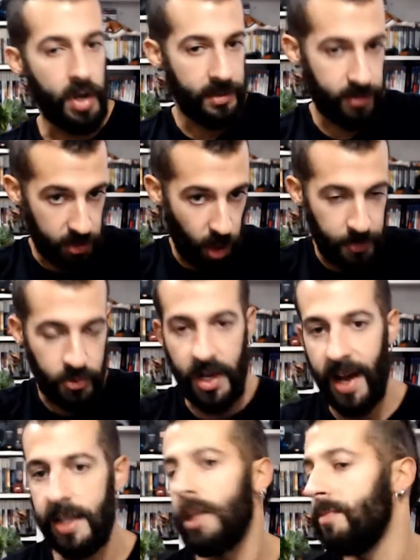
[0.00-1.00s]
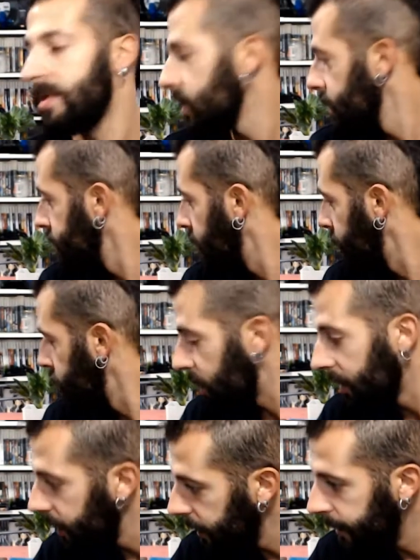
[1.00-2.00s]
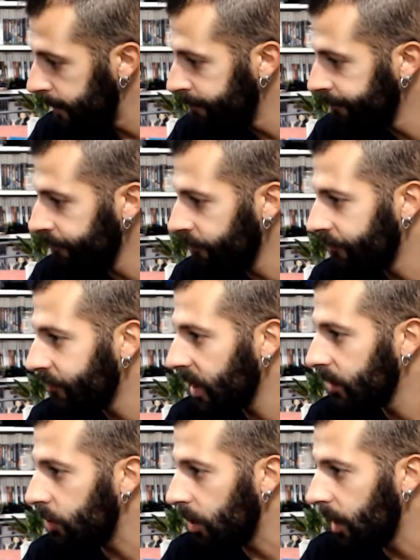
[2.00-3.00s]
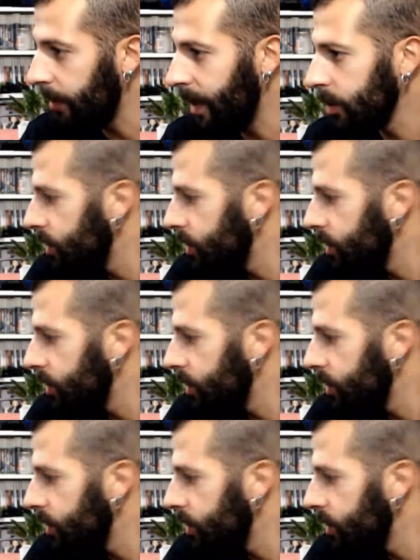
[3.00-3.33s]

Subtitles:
top three items that I'm gonna talk about.